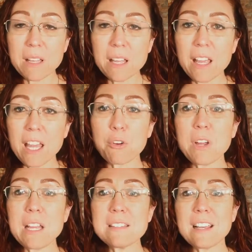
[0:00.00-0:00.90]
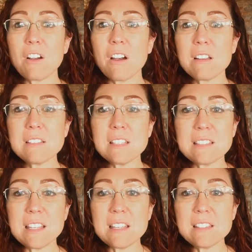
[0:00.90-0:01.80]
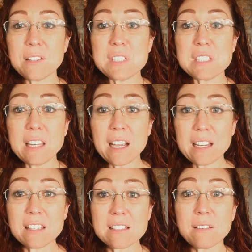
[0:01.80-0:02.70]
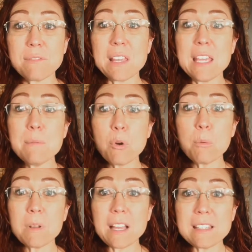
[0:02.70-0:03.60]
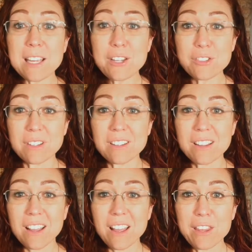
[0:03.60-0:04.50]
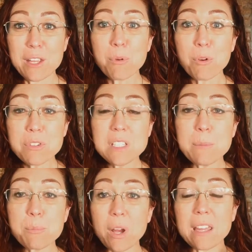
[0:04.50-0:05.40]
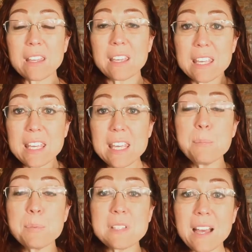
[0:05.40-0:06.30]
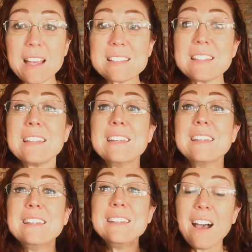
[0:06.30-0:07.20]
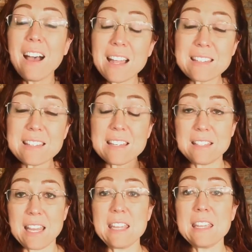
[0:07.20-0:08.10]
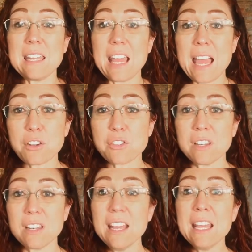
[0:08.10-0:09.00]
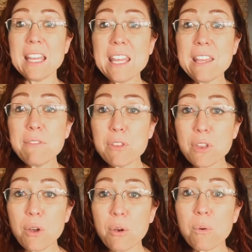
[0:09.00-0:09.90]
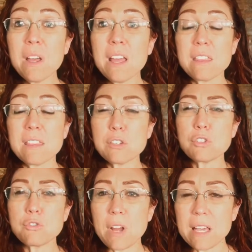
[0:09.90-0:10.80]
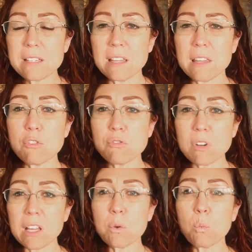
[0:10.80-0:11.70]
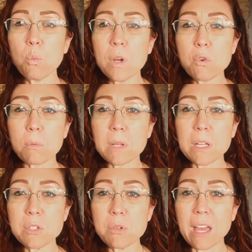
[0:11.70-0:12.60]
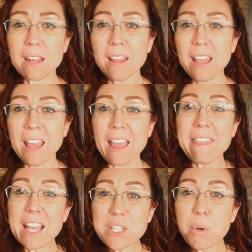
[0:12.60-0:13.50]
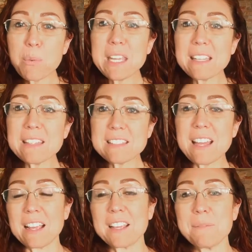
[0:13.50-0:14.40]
It creates that constant sense of stuckness, of immobilization. The emergency brake keeps us not taking action, even though the stress and the adrenaline would normally do that. And that's where we get stuck.